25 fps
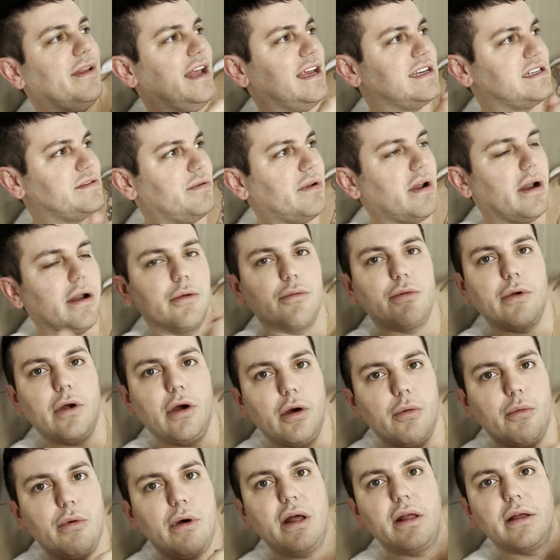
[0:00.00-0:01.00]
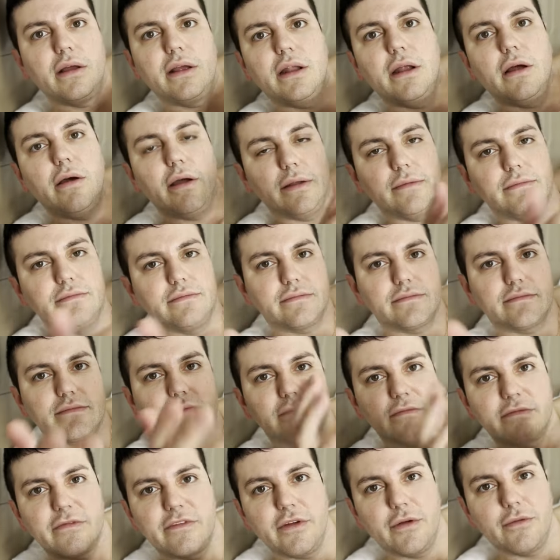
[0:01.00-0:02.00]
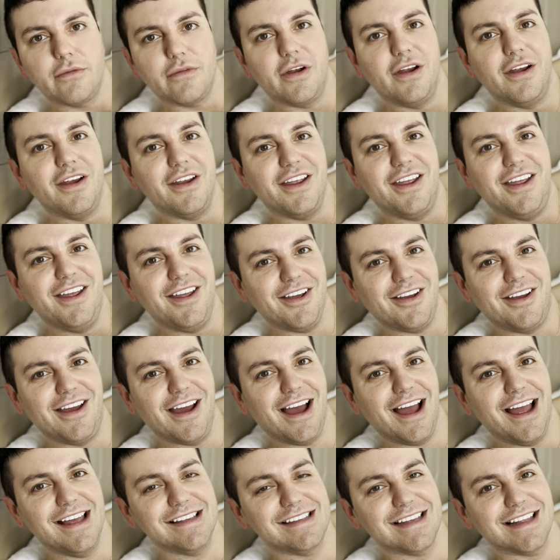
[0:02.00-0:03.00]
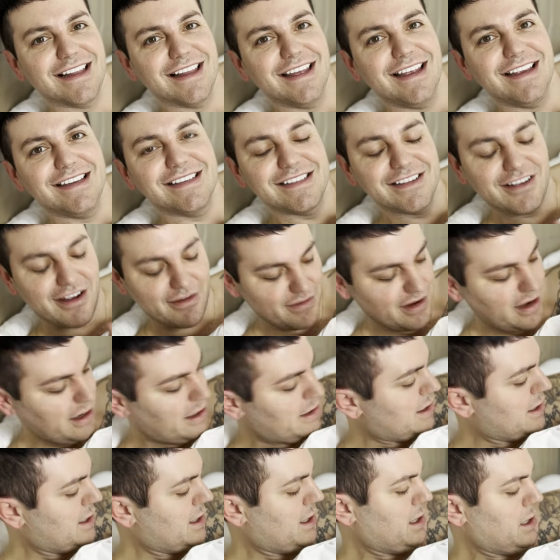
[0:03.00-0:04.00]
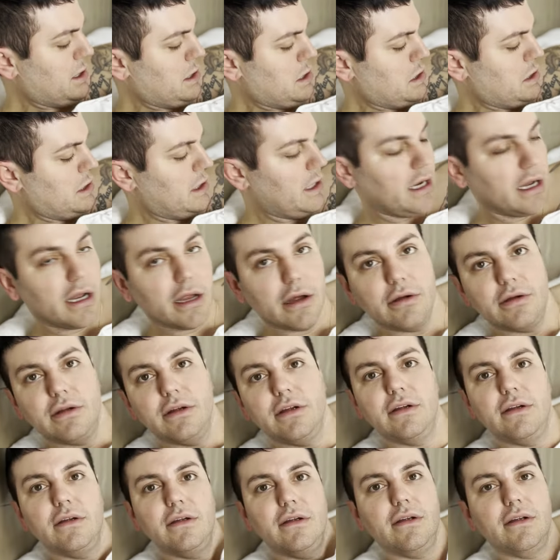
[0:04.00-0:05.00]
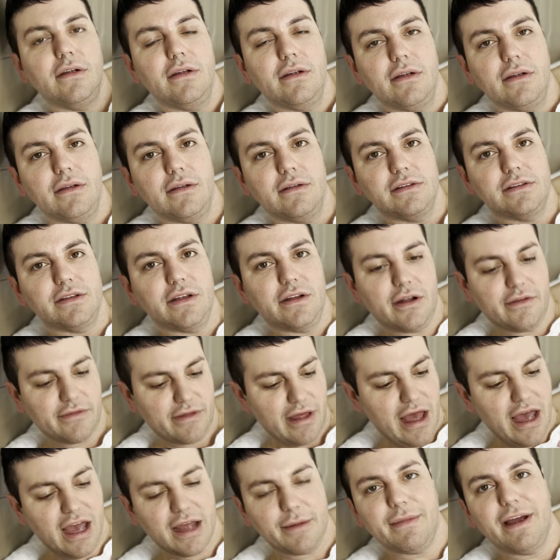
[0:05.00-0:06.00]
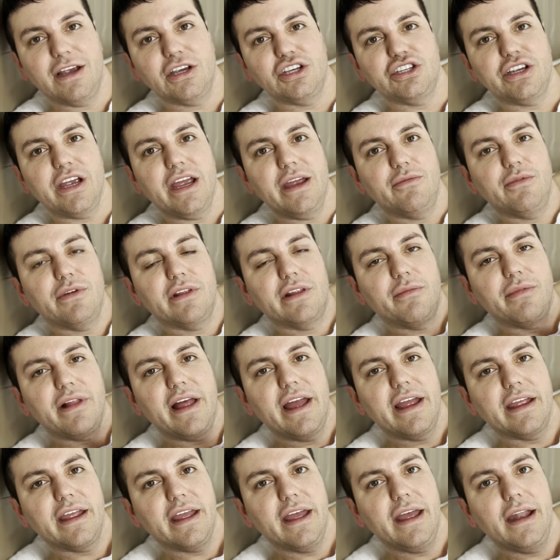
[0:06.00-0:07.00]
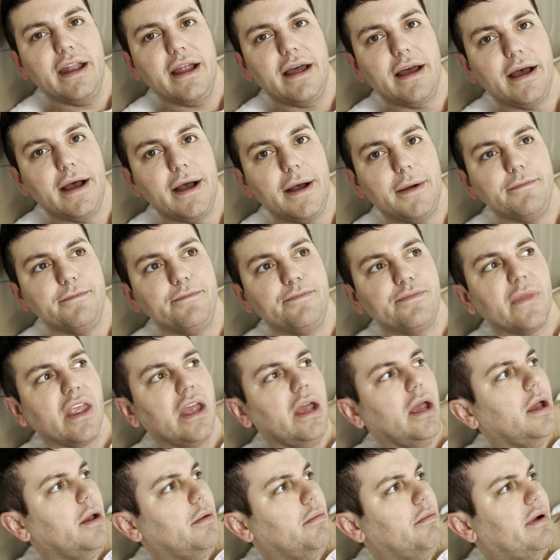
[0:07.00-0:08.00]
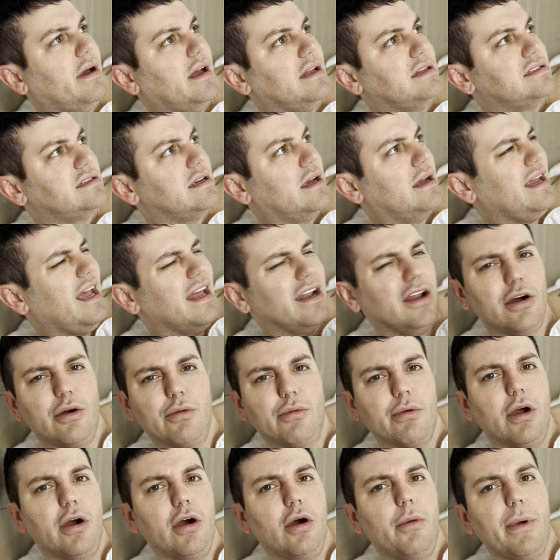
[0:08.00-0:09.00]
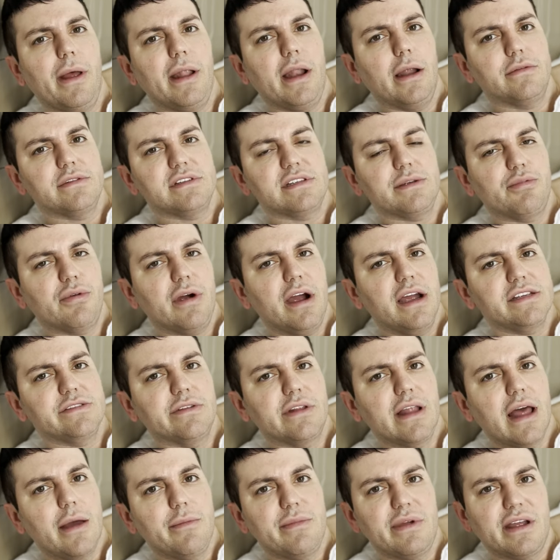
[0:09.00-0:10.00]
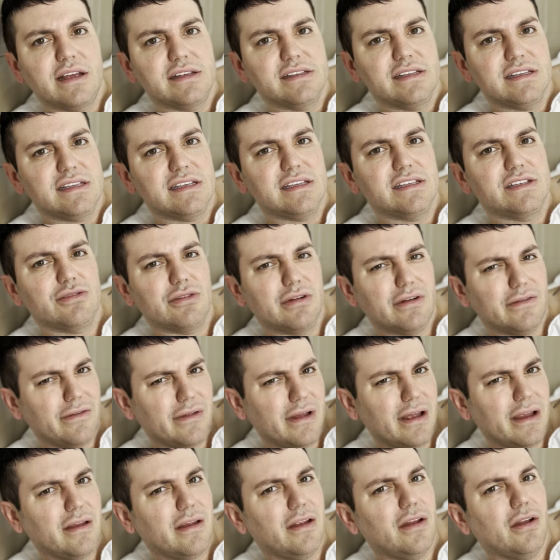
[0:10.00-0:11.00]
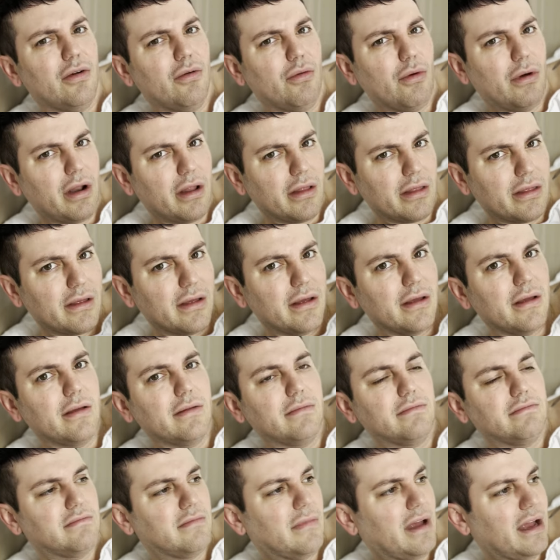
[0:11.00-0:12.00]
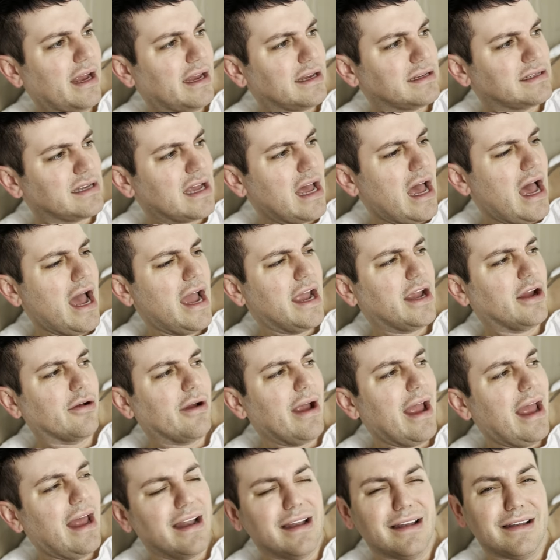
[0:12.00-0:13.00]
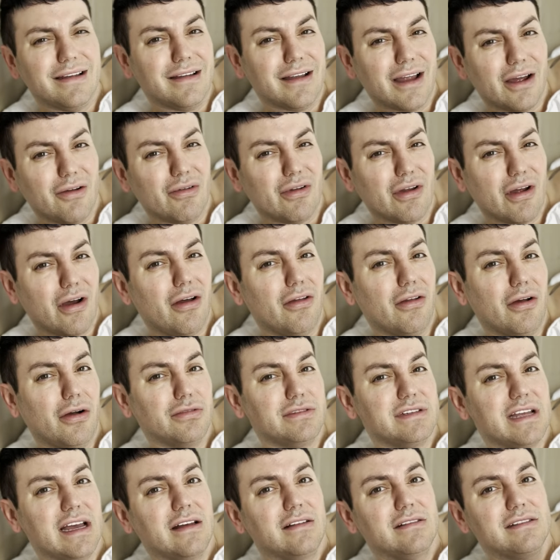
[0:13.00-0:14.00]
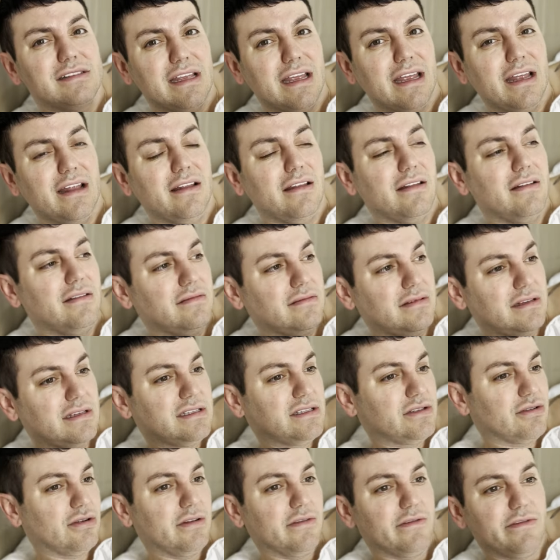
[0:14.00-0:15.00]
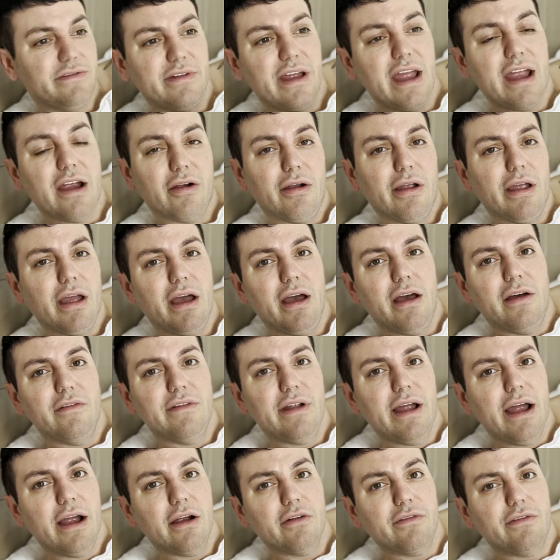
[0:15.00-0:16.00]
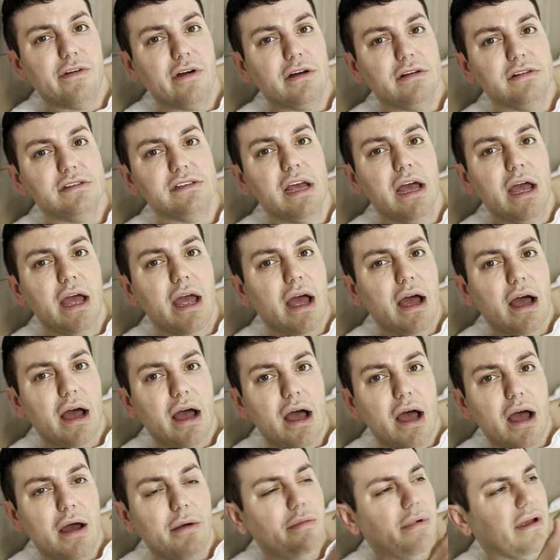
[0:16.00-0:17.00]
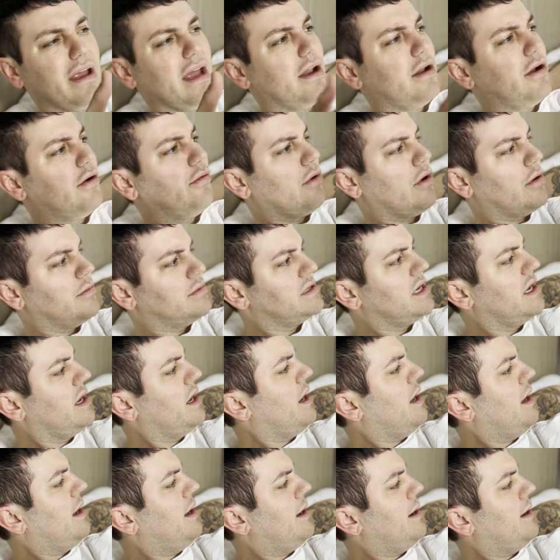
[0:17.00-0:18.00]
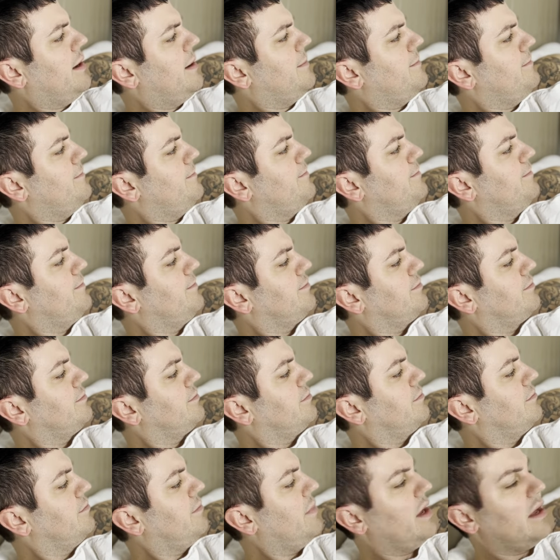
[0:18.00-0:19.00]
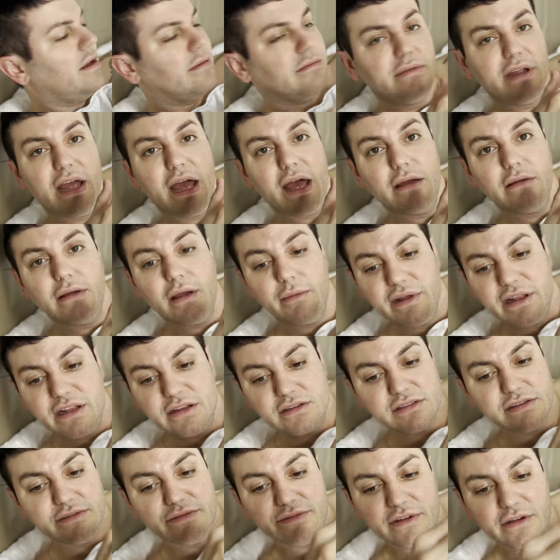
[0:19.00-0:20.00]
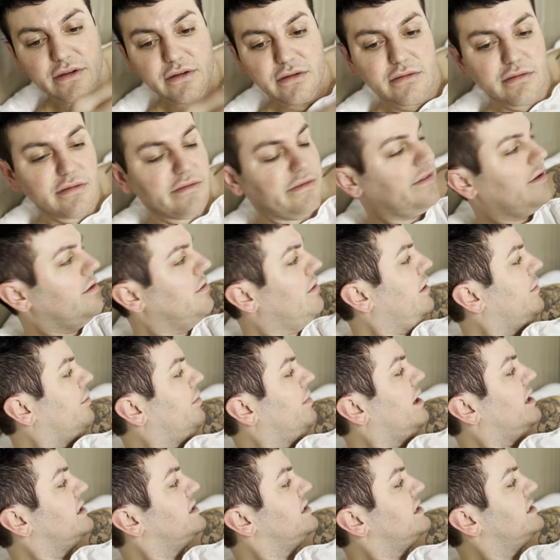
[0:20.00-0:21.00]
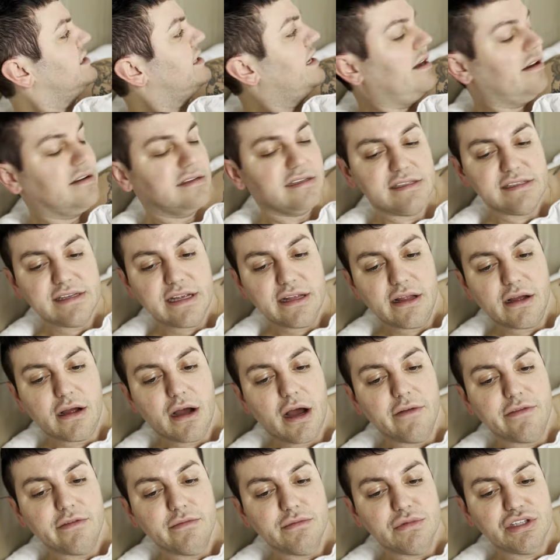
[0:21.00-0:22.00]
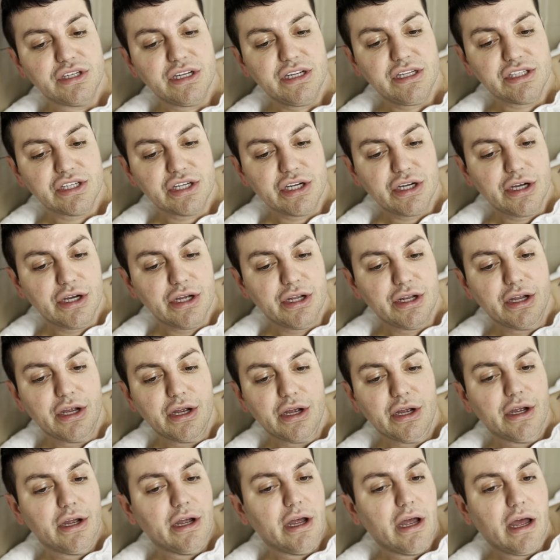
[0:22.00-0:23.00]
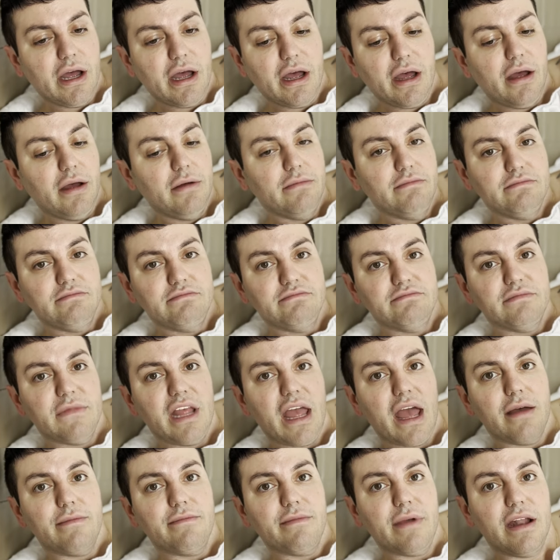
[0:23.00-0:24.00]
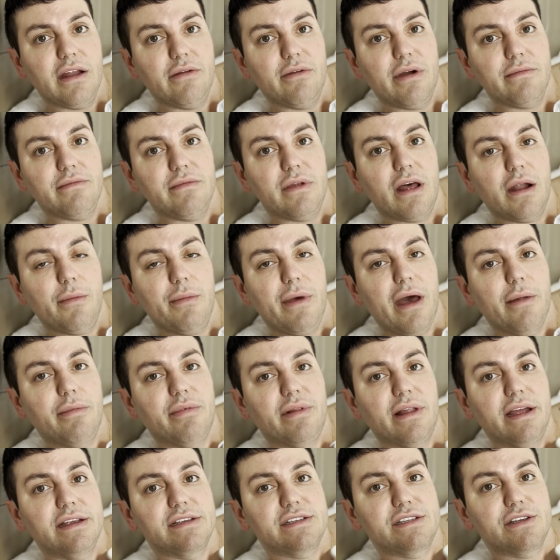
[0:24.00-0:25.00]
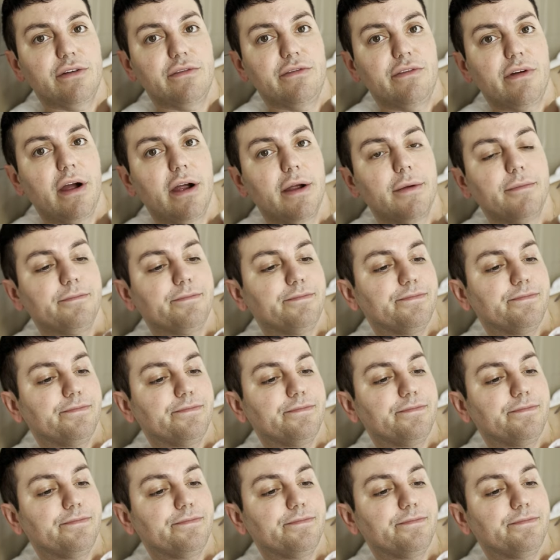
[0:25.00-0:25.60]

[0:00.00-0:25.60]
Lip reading: be nice to put on a robe while, you know, I film for you guys at least, so I'm not, you know, I don't have to hide my shame with the blanket. Yeah, no robe. And I was surprised with that because this is sort of like, you know, one of the, I guess, higher end, I would call, hotels in this sort of area of Niagara Falls. But yeah, no robes. But yeah, I mean, there's a few little pluses here. As I said, the coffee machine's good. Yeah, anyway, not a bad place so far.